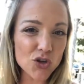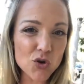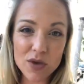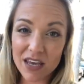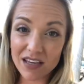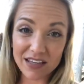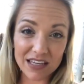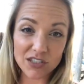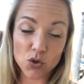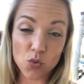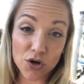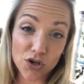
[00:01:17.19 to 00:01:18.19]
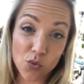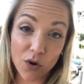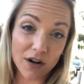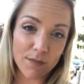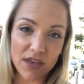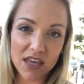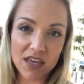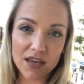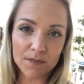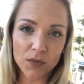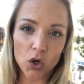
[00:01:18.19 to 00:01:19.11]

You can't get to where you want to be